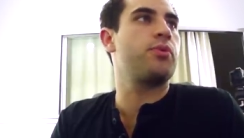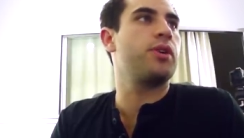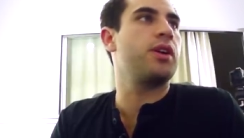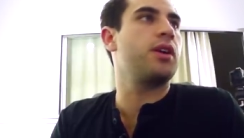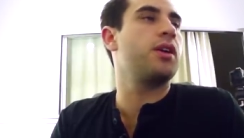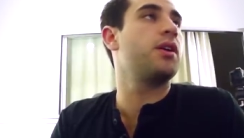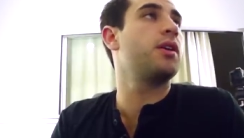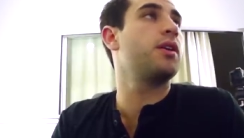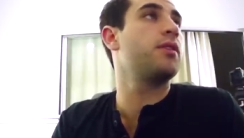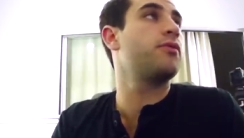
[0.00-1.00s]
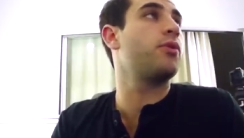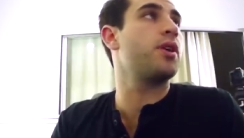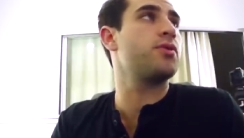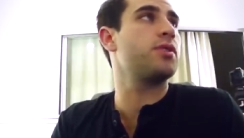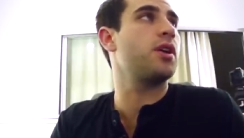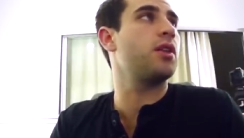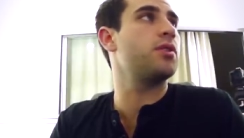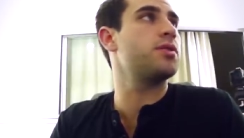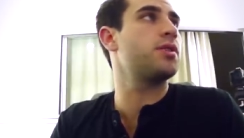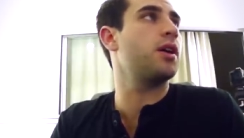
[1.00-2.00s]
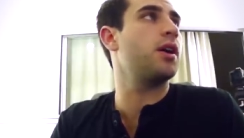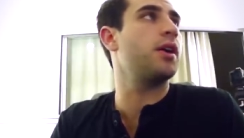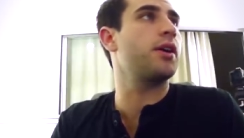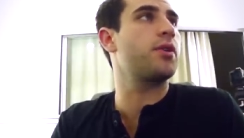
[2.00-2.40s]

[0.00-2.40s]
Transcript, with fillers: three, four hundred dollars on a